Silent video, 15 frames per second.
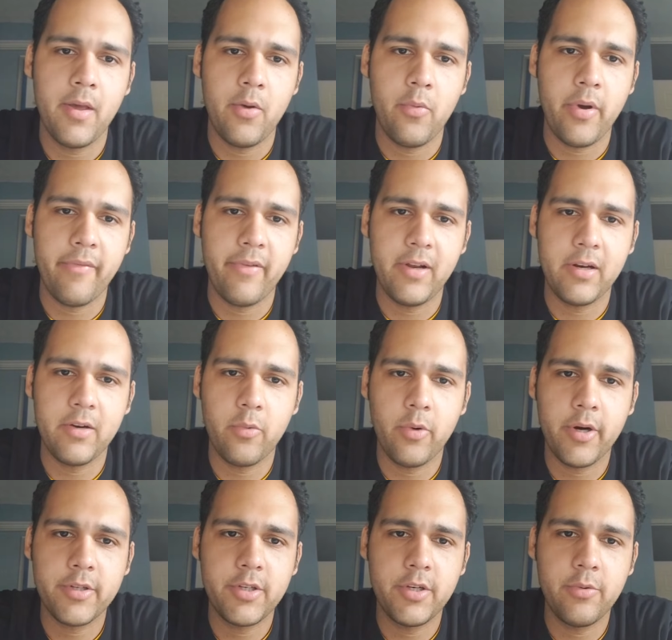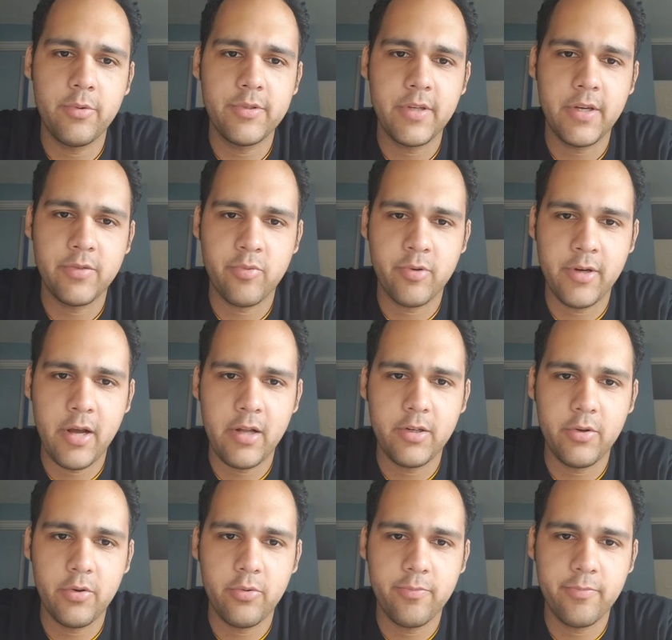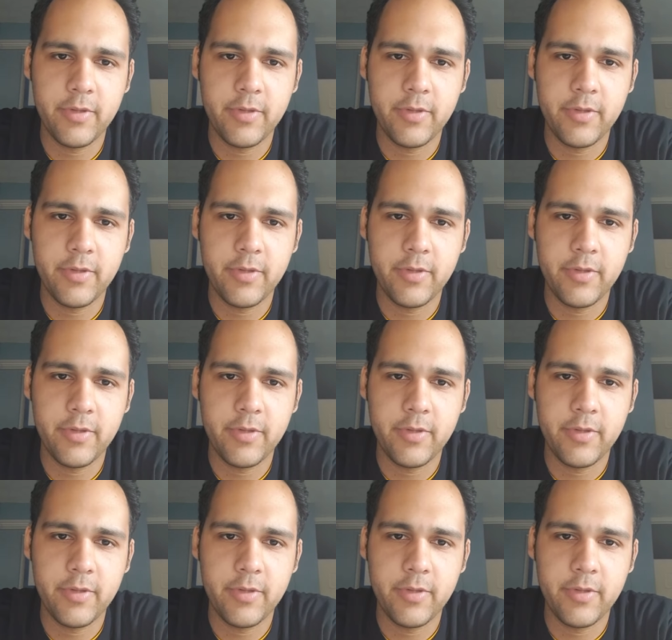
We have a lot of work to do, says Ronaldo.